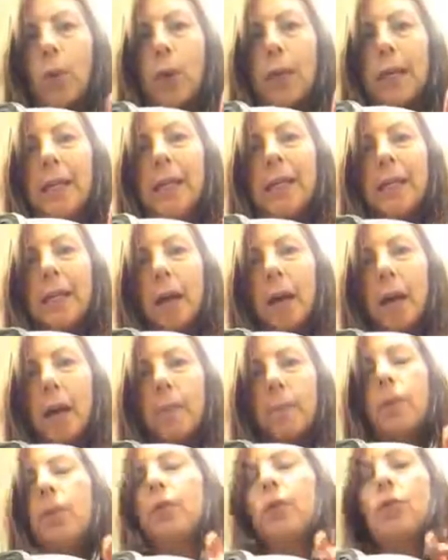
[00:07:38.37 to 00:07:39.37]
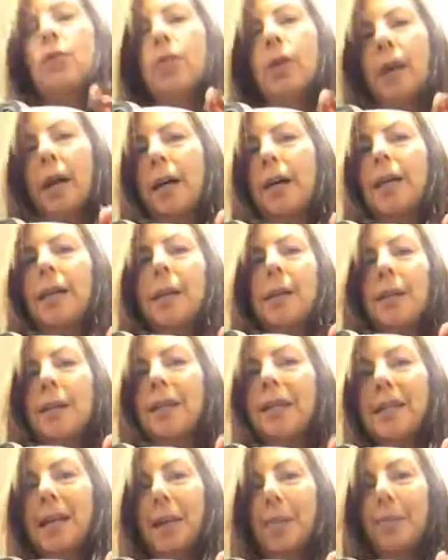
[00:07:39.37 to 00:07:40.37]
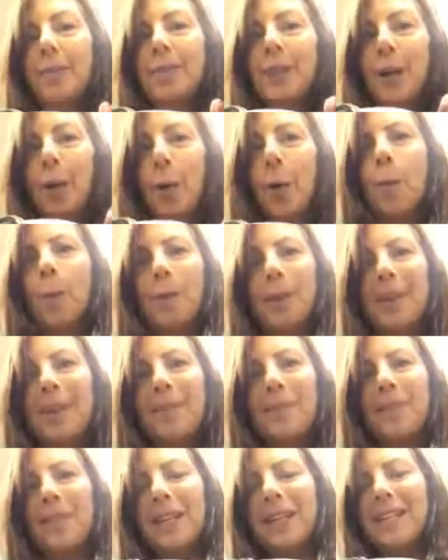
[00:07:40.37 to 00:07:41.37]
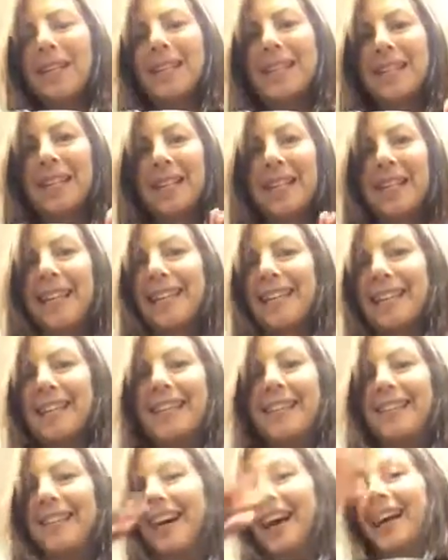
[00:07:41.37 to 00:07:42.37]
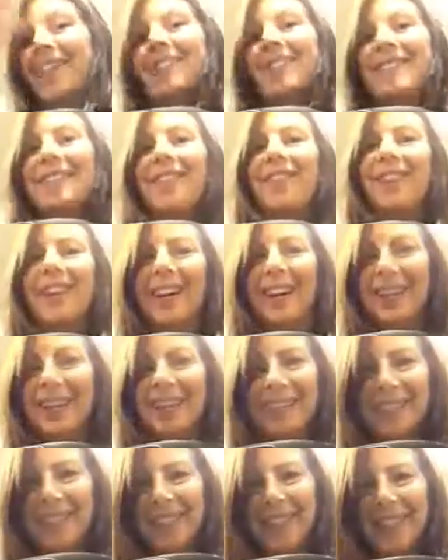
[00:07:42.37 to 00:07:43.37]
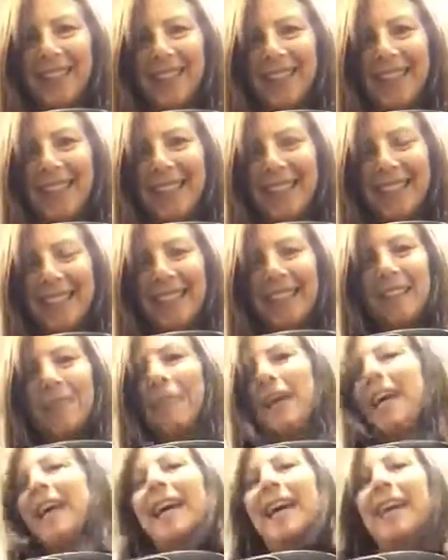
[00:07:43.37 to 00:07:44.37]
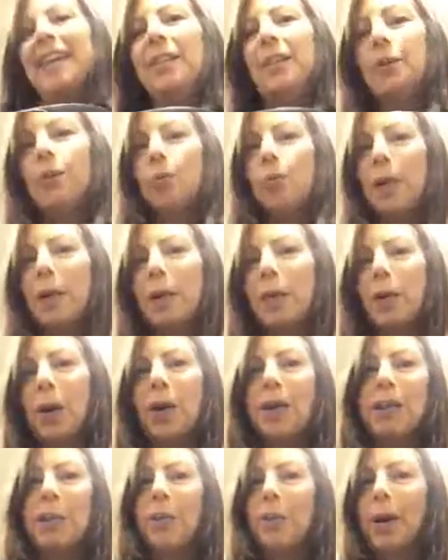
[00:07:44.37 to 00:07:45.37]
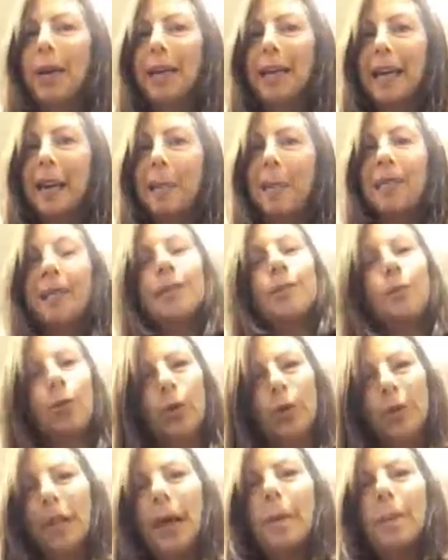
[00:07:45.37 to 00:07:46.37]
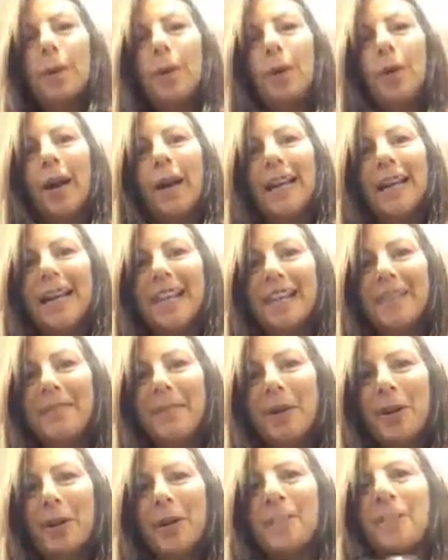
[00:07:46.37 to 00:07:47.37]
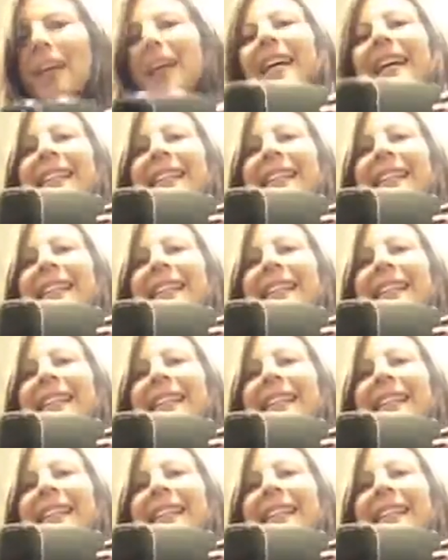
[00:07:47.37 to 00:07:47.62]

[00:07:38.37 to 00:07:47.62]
When it is up, do not attempt to open it, because you'll have stuff all over your kitchen. And those white walls and white cabinets will not be white anymore.